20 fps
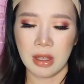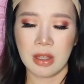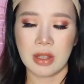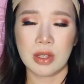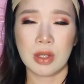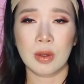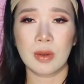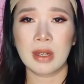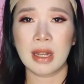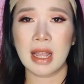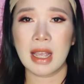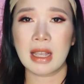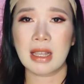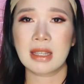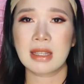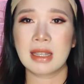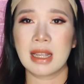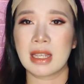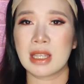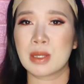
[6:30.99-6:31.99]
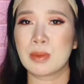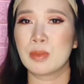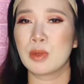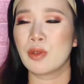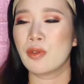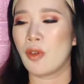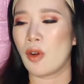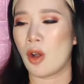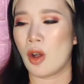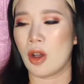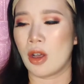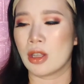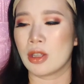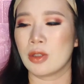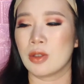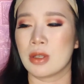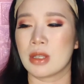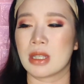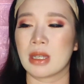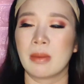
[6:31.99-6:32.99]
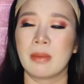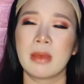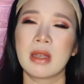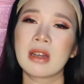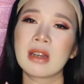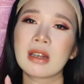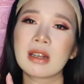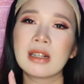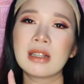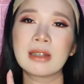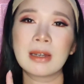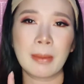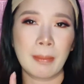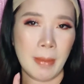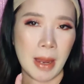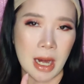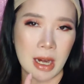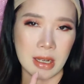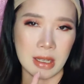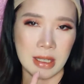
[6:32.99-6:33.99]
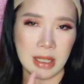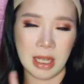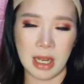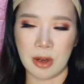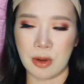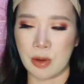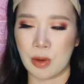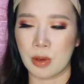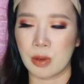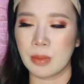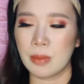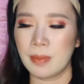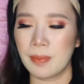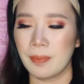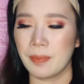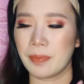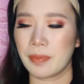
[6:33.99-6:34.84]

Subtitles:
So next, let's move on to some Miracle Repair Serum.